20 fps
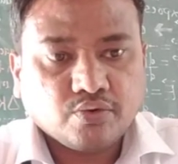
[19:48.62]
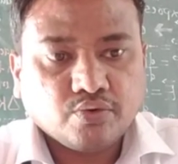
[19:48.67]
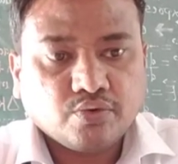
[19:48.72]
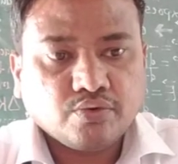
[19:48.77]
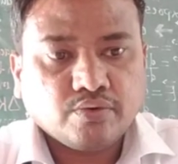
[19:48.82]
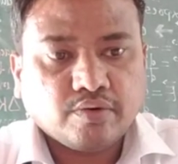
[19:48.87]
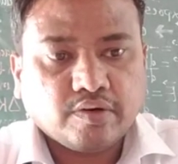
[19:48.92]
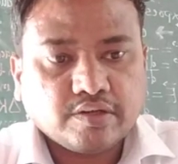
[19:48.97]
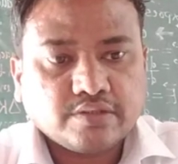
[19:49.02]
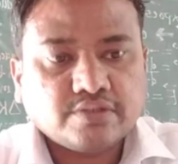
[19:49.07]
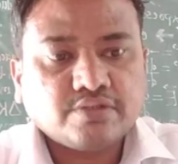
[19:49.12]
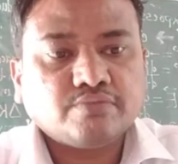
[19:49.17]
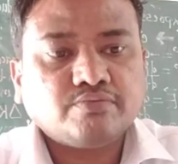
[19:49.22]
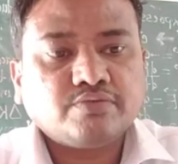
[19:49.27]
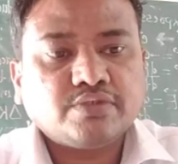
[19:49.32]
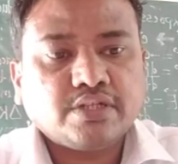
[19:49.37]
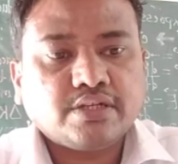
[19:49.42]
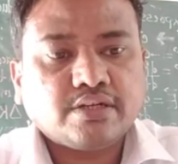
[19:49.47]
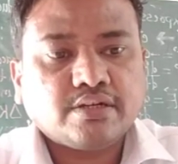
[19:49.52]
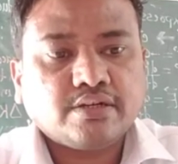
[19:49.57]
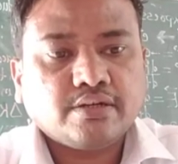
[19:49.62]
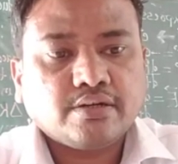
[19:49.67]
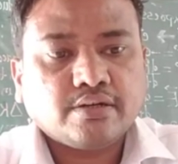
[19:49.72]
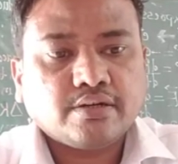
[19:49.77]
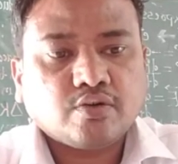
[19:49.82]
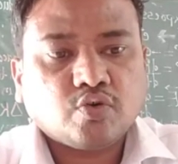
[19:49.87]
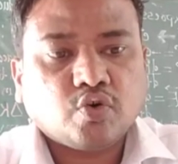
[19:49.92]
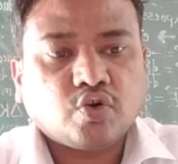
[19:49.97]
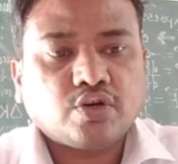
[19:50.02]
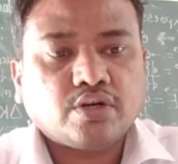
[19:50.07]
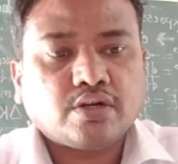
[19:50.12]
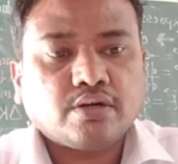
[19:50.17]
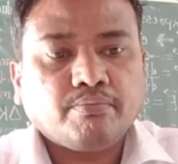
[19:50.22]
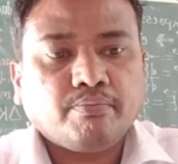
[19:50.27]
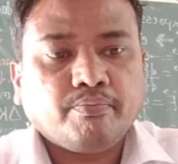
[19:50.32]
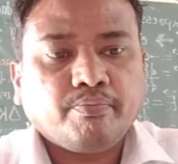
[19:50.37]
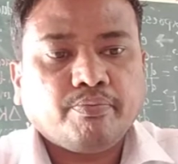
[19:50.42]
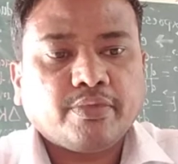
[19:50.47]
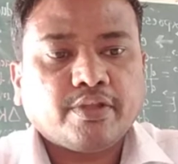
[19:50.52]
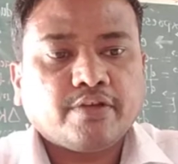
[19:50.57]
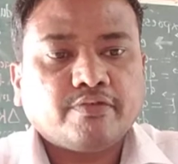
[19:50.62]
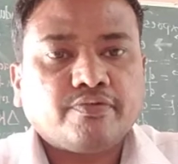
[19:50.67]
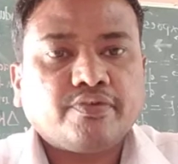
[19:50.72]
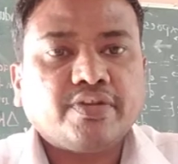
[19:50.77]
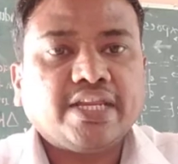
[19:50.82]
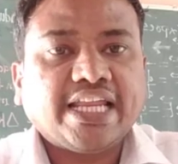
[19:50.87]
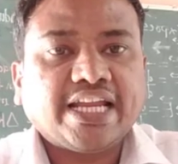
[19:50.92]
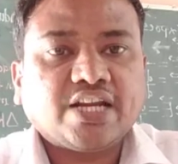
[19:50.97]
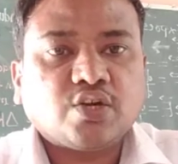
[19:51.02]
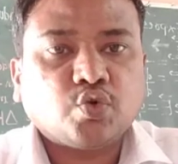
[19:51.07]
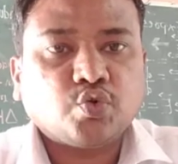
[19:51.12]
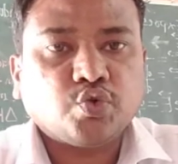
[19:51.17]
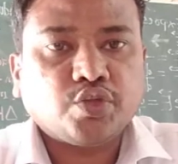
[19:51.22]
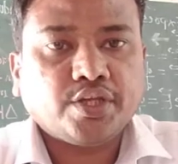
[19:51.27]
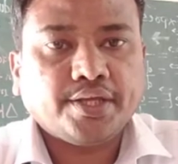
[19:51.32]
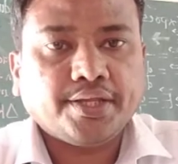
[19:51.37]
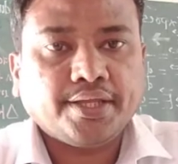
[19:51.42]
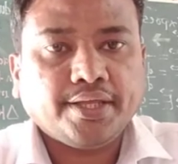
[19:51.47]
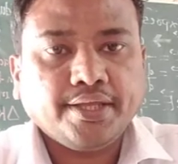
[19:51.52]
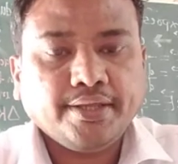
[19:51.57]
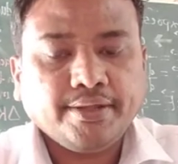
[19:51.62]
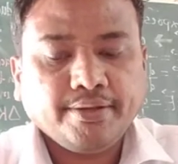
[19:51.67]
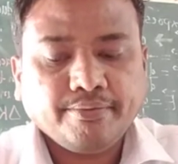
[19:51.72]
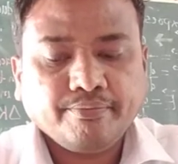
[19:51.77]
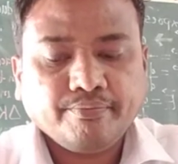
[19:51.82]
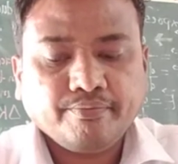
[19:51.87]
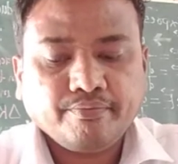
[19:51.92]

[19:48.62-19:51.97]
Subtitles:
to assume that quantum free electron theory,